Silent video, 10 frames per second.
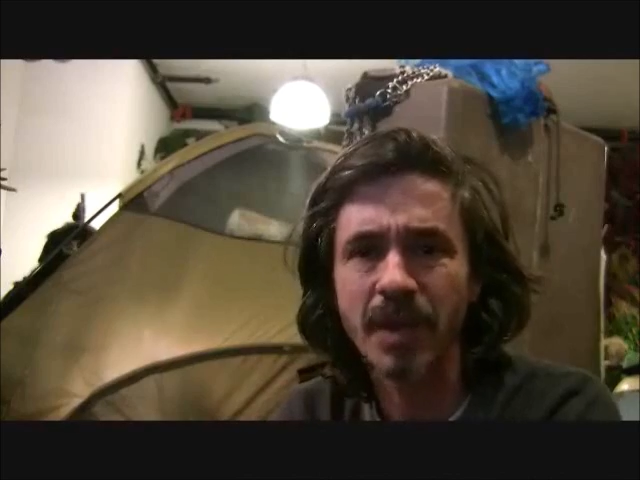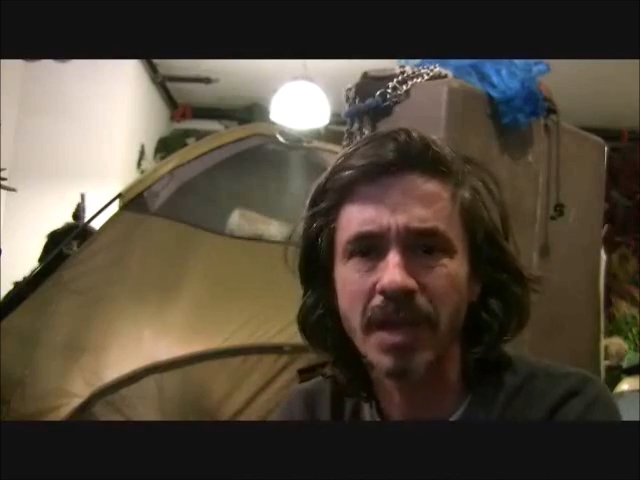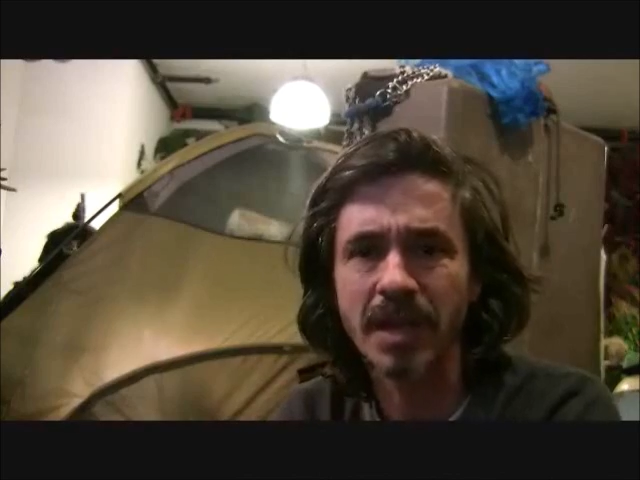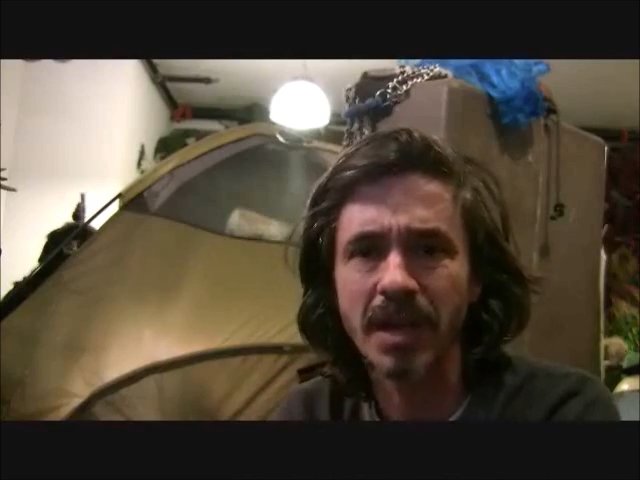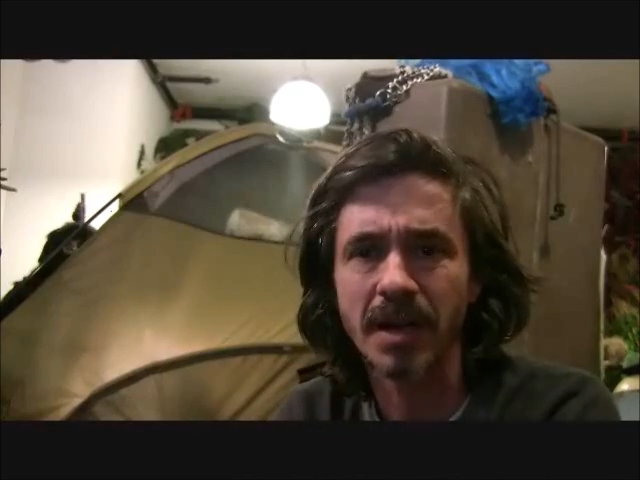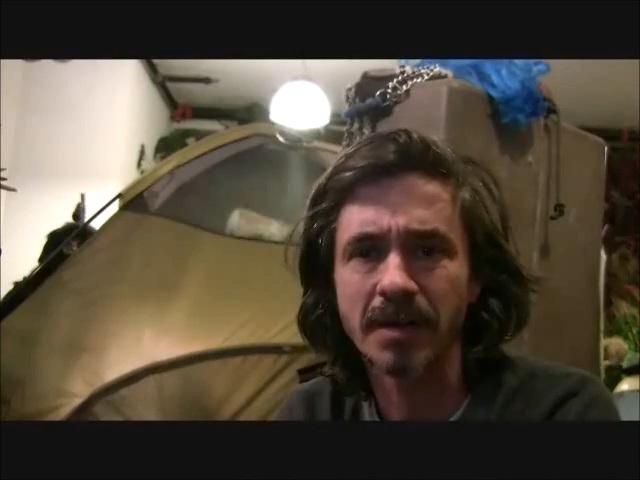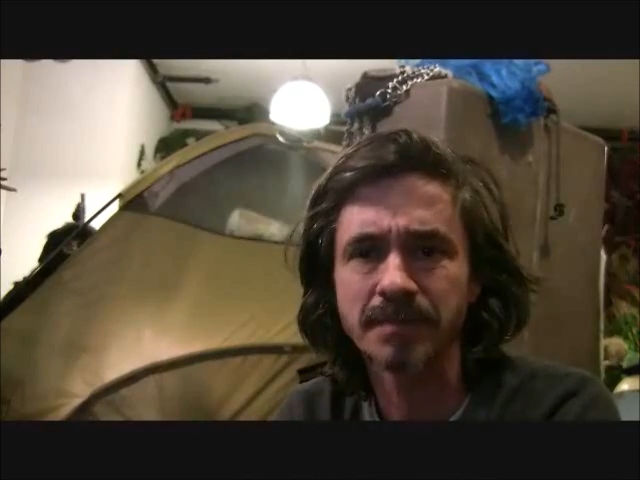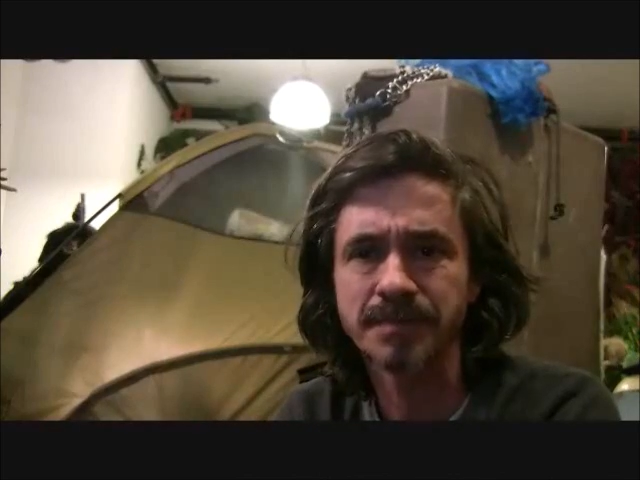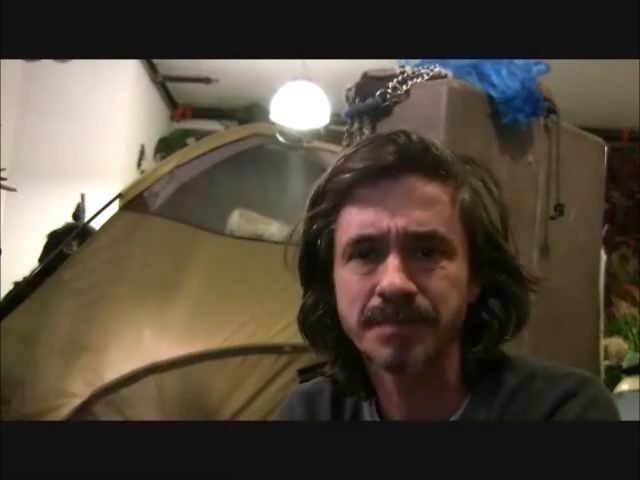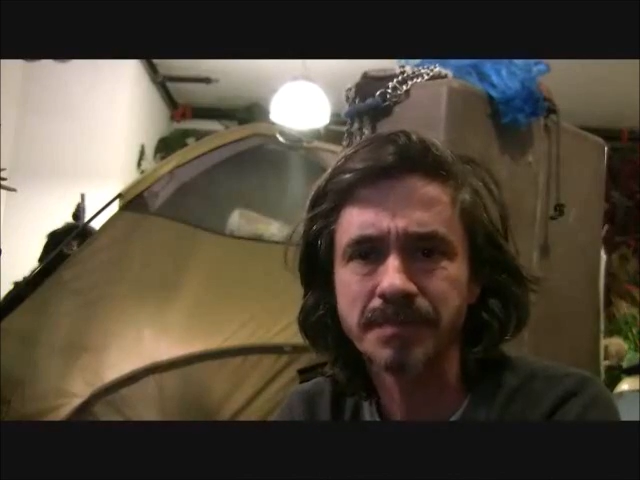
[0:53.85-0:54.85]
a
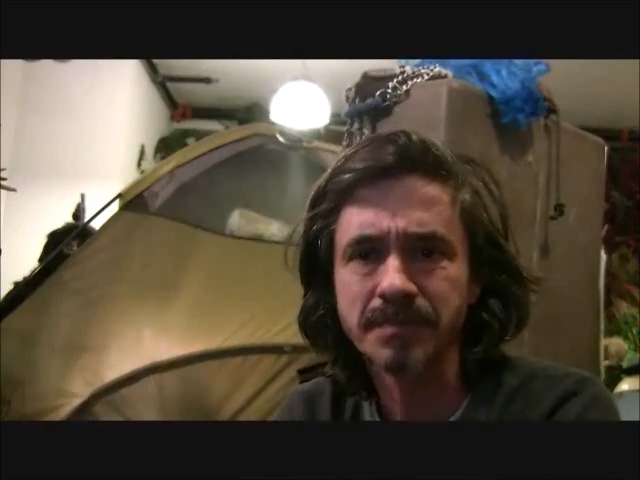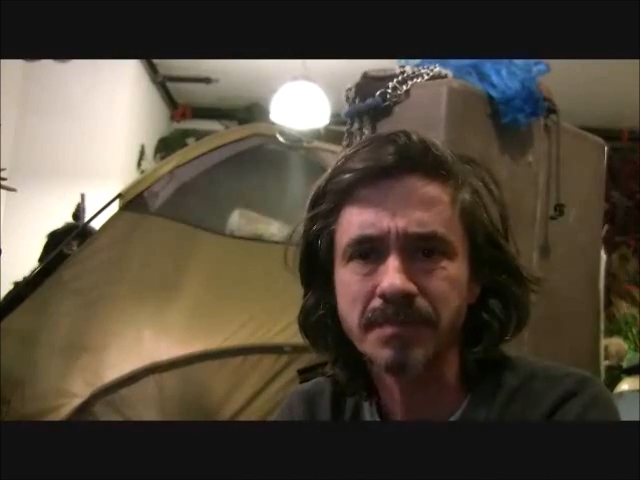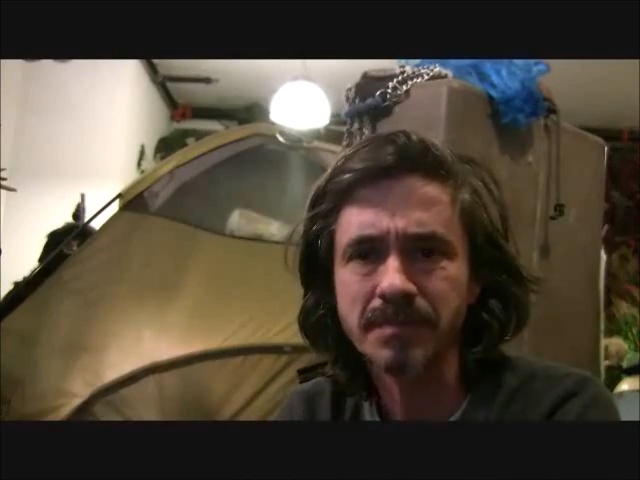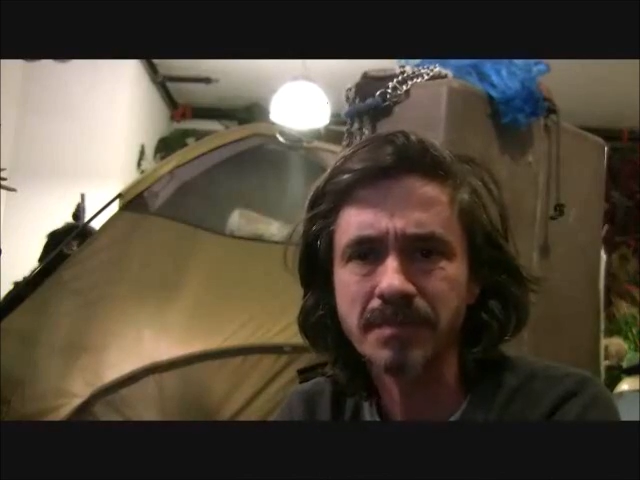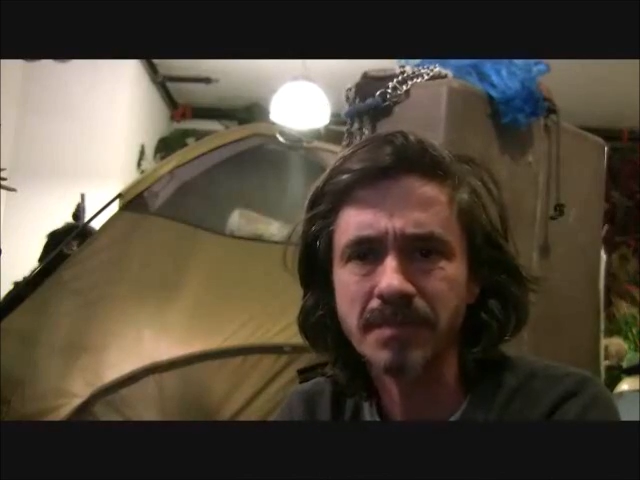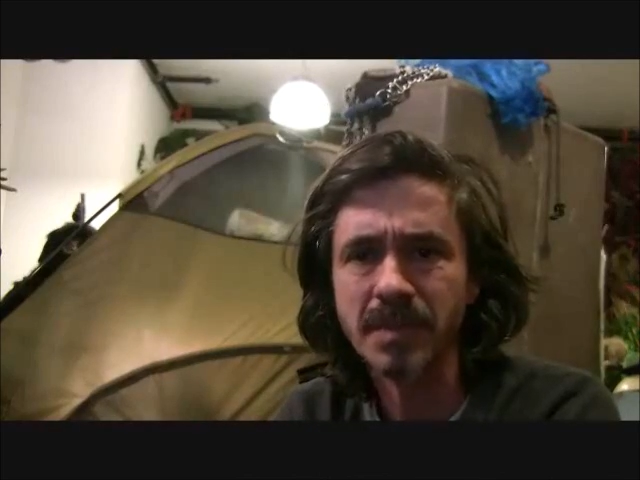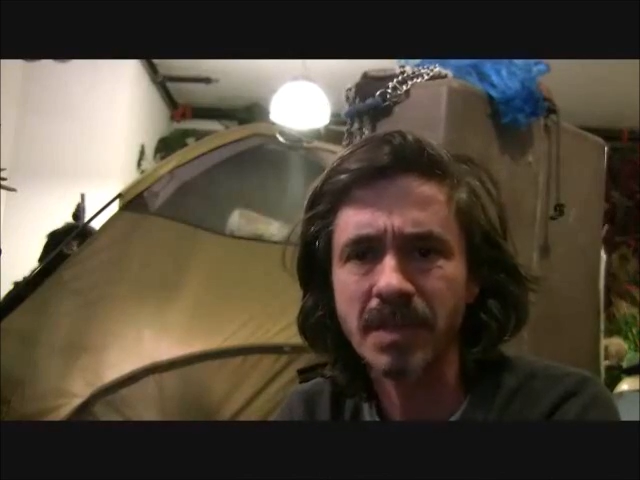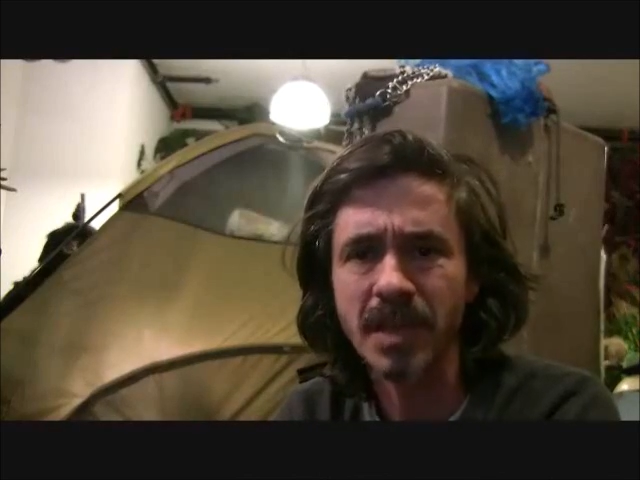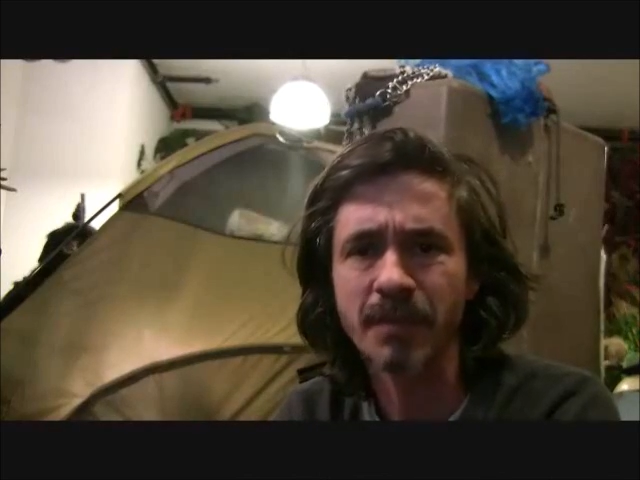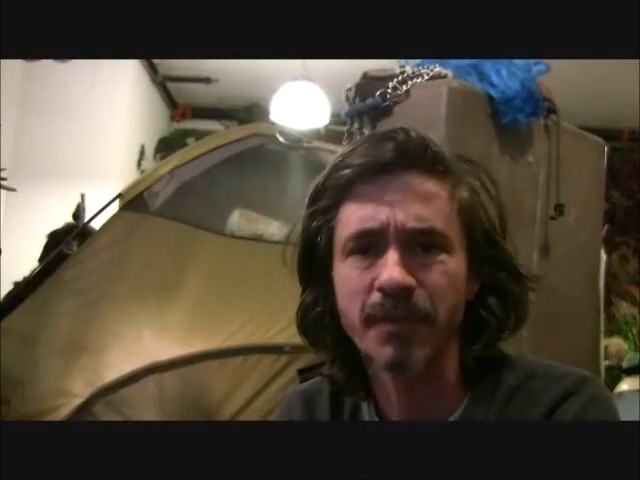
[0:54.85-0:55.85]

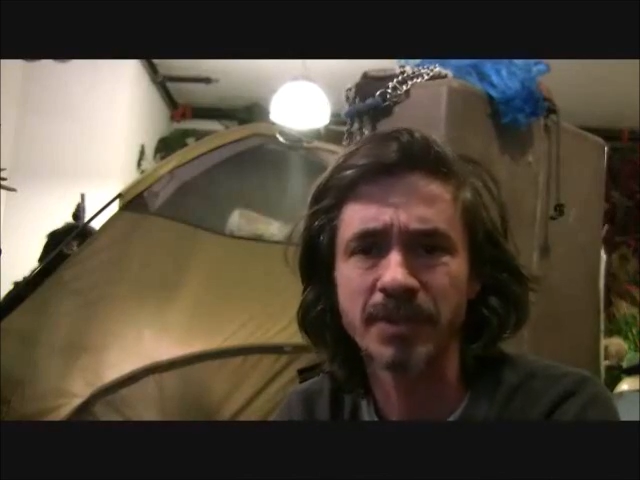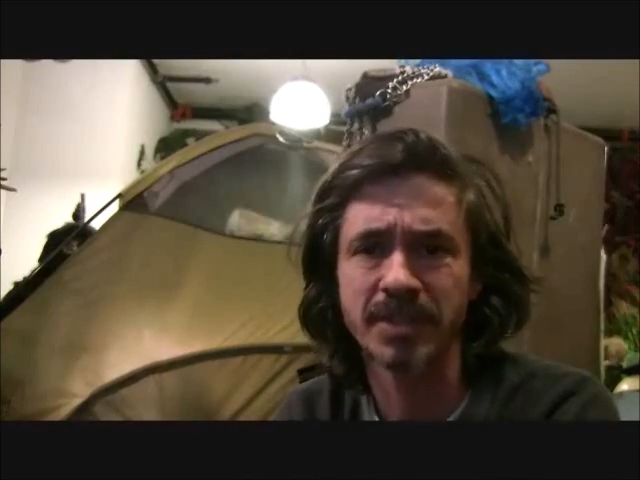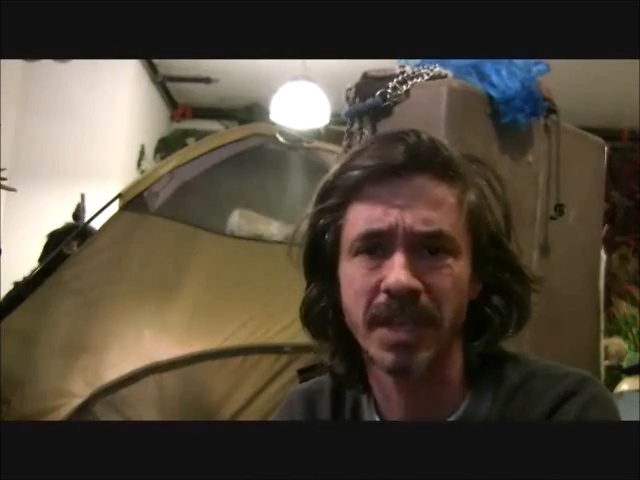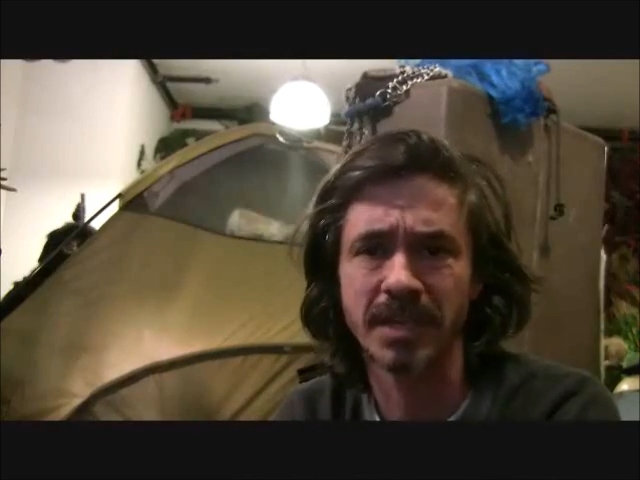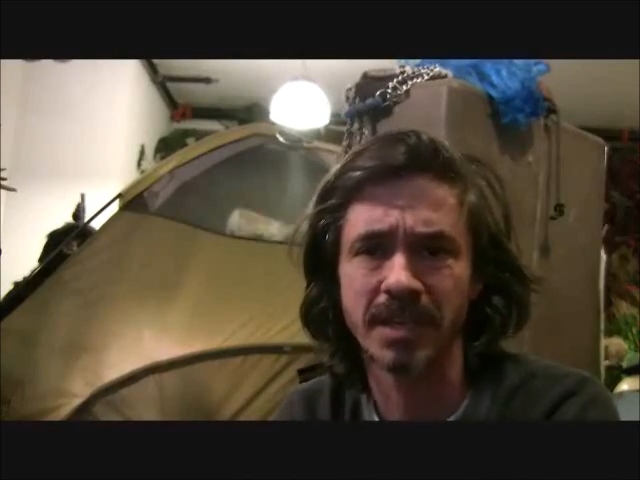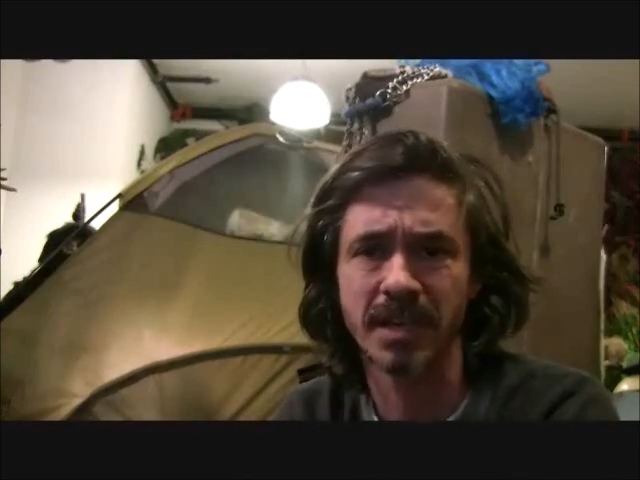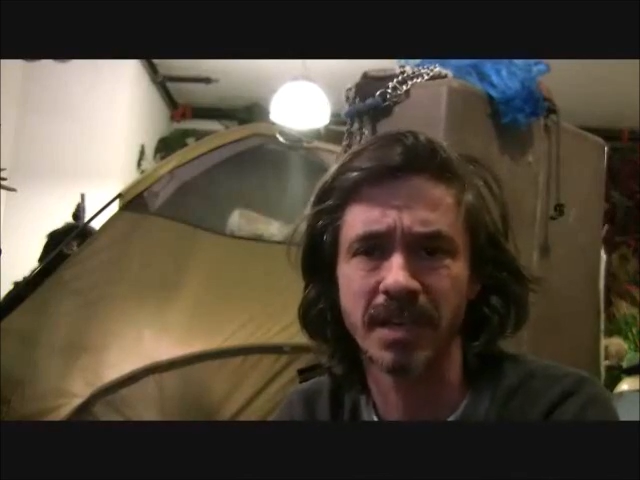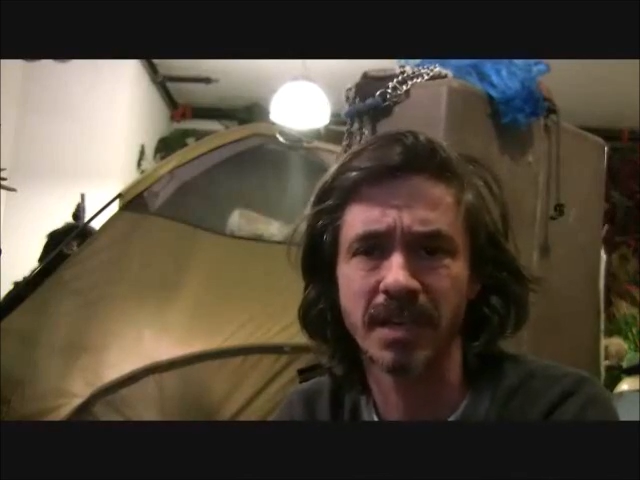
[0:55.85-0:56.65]
like a first aid kit